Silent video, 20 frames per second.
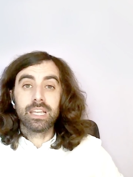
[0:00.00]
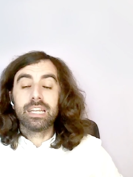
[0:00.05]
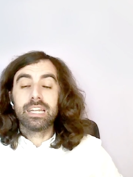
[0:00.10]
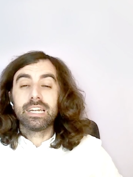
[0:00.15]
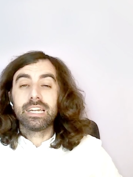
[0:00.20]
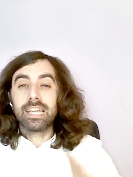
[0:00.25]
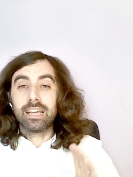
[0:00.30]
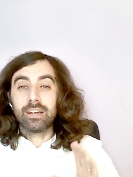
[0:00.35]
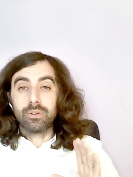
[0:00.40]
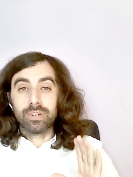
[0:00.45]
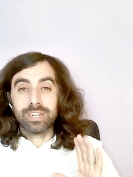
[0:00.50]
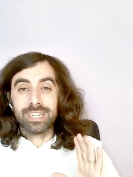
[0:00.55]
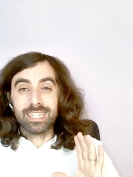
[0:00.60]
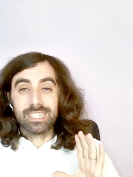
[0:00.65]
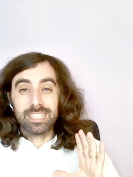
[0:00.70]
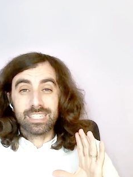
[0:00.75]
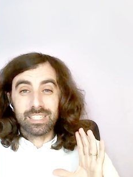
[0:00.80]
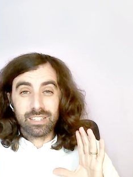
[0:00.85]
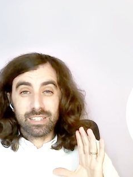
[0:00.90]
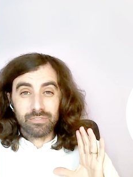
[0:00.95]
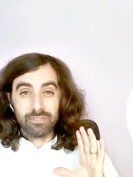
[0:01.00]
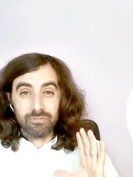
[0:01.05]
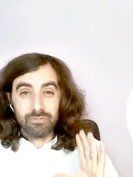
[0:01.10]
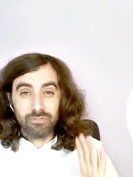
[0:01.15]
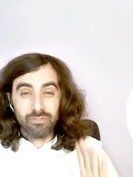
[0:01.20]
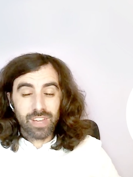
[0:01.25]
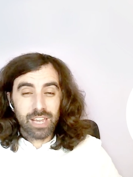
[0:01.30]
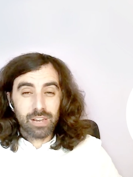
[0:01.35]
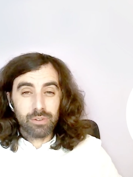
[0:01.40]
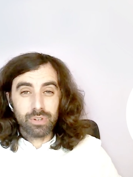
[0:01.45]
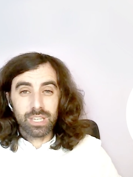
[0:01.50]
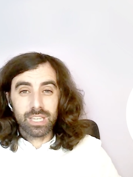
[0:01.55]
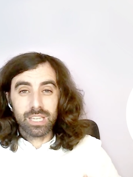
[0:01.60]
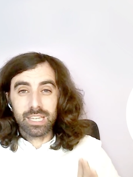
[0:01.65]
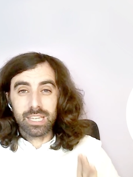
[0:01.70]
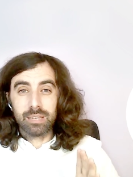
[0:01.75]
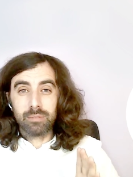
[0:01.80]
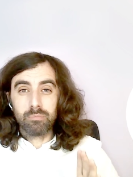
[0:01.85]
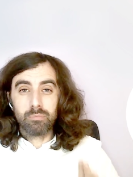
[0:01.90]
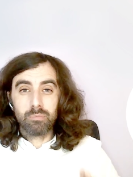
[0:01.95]
Now, it is very
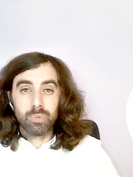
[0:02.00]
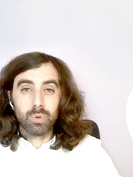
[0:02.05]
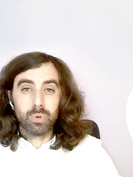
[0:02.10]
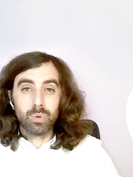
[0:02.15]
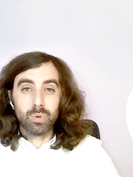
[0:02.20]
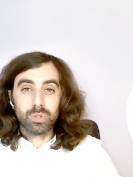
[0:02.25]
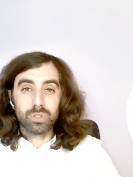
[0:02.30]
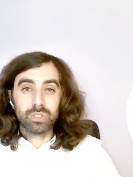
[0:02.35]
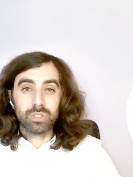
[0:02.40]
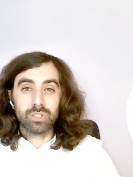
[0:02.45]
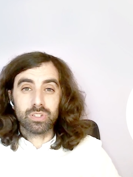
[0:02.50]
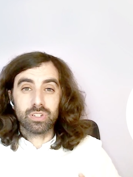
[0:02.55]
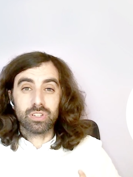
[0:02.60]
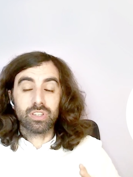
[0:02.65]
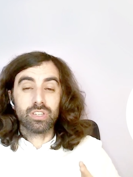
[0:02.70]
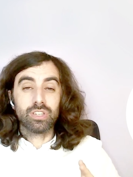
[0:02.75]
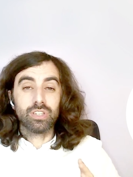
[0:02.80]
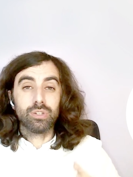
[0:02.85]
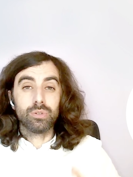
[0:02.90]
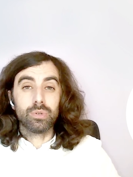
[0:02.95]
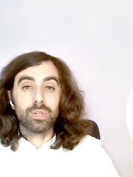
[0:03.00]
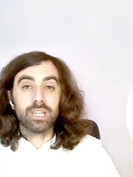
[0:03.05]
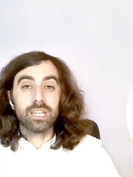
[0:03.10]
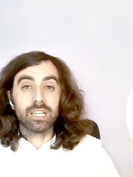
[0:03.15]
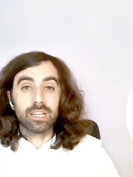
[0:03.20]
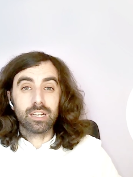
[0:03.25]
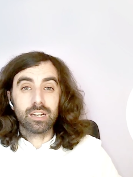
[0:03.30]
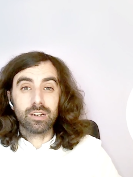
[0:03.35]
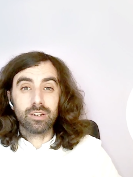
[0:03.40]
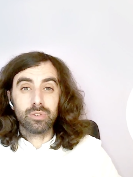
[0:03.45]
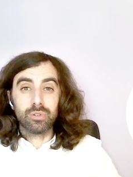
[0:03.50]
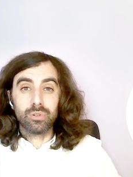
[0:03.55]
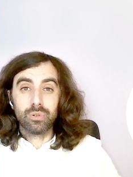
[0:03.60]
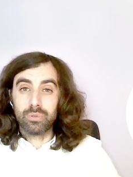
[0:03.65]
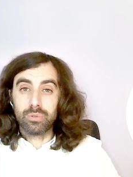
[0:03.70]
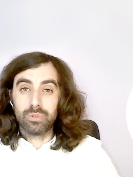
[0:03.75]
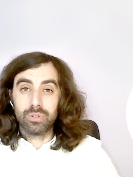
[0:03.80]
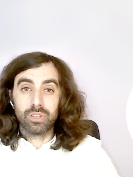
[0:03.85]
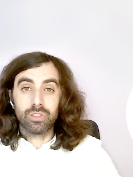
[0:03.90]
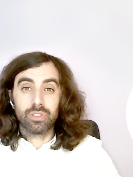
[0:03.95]
important that you
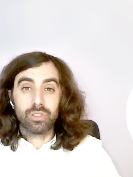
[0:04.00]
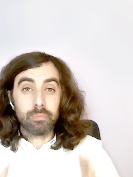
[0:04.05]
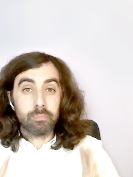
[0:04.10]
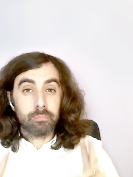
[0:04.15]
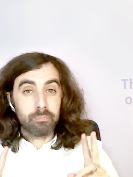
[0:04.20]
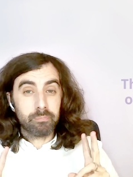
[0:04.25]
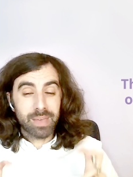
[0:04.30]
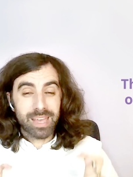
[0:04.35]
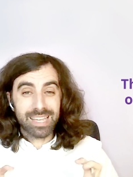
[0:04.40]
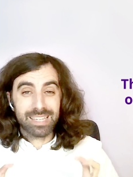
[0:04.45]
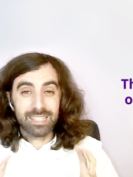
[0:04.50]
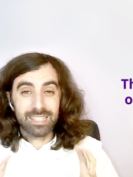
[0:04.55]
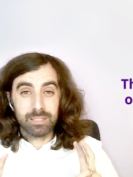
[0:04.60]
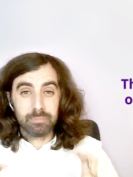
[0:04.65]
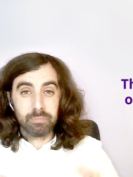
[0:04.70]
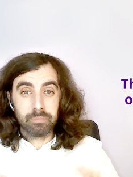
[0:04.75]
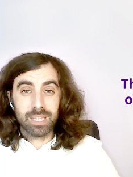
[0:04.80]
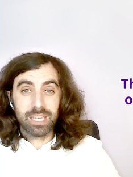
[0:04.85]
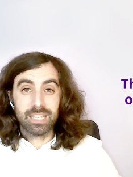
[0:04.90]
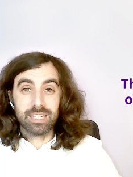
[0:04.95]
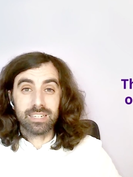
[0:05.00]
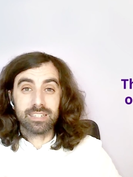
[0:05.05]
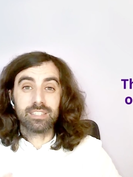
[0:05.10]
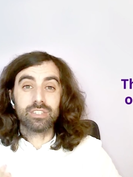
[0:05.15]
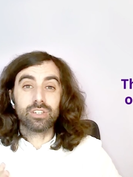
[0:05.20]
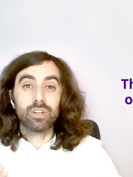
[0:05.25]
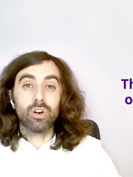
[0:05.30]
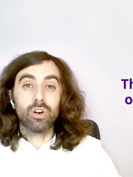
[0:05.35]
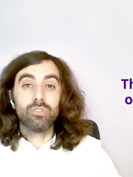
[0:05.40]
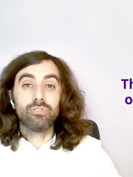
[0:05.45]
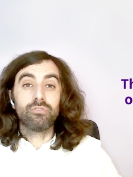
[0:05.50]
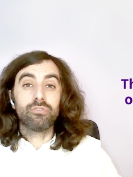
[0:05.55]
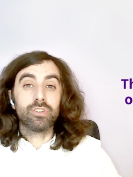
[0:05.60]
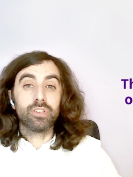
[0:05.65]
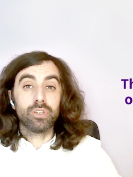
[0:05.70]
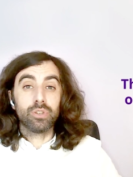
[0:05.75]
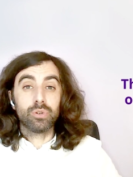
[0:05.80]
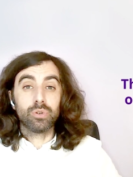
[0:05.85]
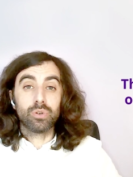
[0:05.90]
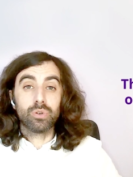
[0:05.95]
include the best bits of
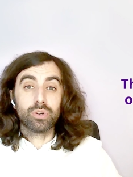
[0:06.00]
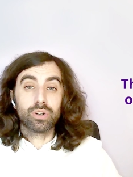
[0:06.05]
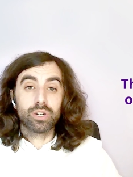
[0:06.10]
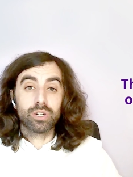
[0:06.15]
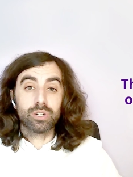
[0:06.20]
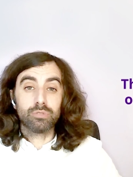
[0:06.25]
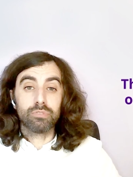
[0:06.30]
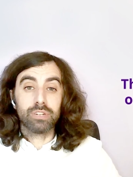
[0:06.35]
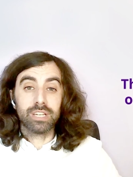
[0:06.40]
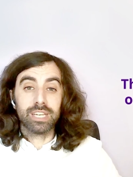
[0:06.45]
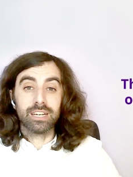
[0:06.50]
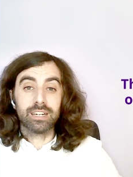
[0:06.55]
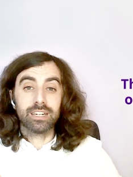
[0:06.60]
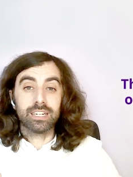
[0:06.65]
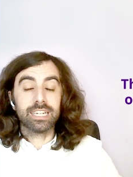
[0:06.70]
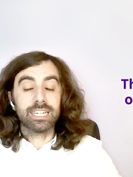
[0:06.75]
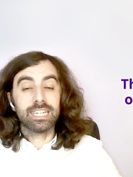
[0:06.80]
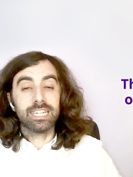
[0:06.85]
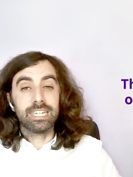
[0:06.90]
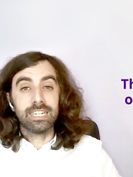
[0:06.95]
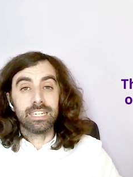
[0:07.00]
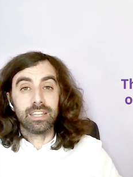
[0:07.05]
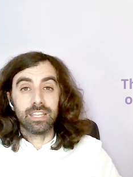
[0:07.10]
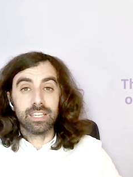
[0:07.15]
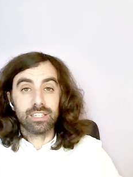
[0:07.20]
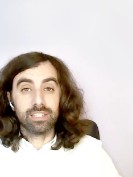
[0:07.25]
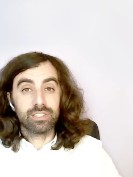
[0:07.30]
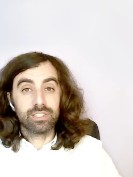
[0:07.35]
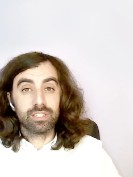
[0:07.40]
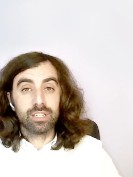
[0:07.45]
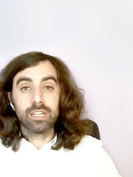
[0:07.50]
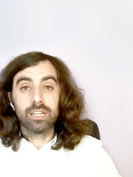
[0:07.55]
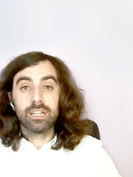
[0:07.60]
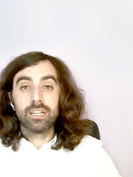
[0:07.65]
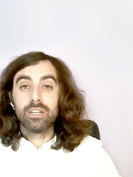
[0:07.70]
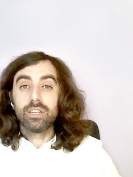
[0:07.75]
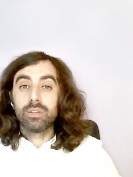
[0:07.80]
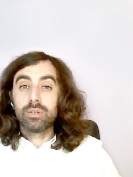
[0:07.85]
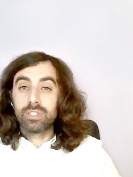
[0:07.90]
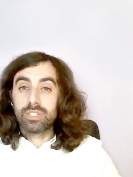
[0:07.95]
your career in this.
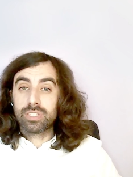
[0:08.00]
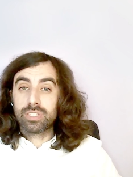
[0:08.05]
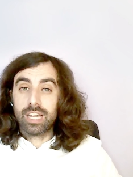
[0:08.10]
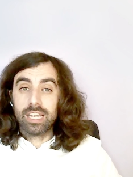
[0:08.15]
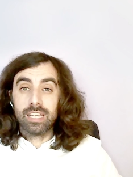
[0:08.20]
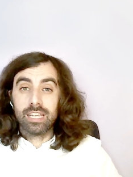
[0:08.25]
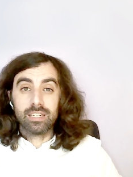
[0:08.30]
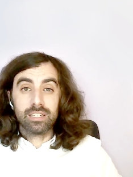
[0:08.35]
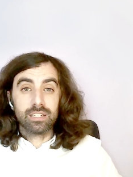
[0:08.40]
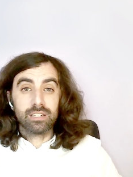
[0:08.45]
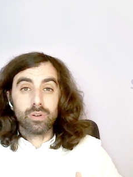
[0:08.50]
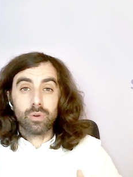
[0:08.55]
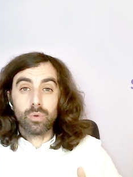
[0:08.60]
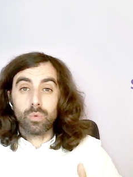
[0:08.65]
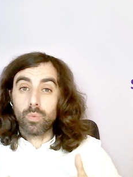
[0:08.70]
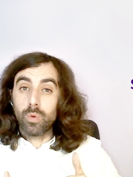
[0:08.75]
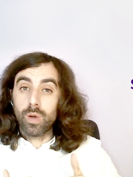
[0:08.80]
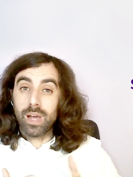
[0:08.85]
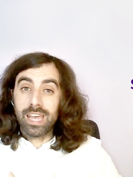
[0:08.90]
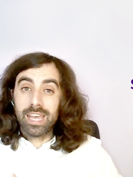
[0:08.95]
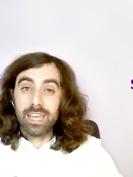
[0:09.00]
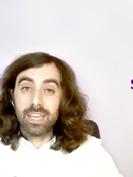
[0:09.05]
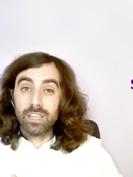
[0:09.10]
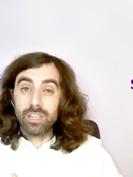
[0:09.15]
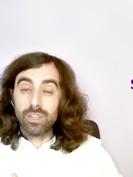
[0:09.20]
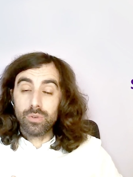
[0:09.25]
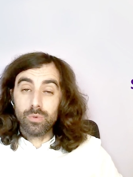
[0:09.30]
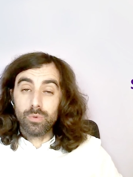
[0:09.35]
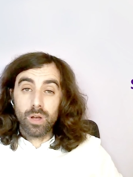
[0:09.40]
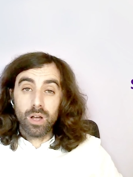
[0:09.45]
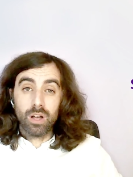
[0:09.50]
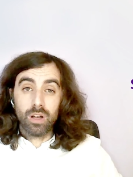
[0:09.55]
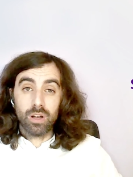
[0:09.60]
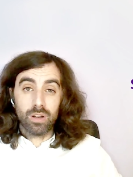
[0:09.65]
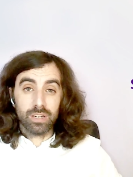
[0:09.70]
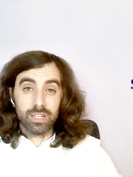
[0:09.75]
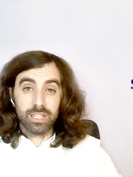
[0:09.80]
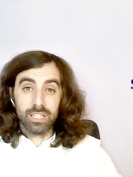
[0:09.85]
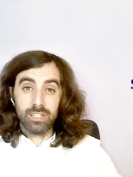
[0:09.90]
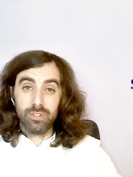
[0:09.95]
State where you
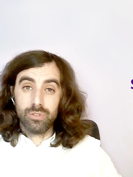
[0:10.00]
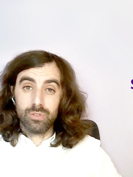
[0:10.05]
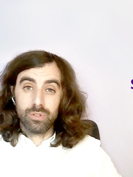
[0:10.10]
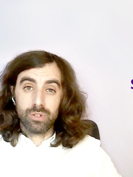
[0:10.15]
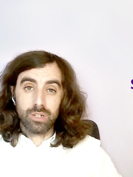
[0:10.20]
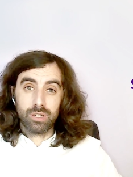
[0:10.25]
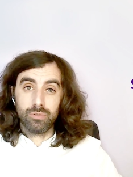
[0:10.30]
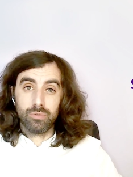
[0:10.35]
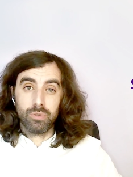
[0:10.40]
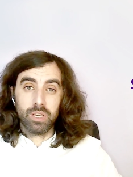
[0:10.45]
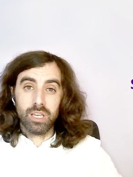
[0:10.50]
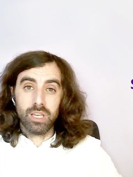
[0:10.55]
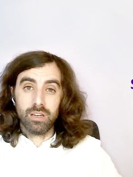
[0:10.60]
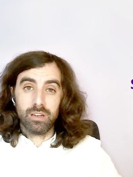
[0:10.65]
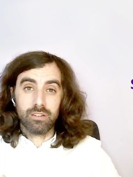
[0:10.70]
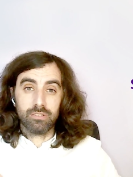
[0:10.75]
are in your career.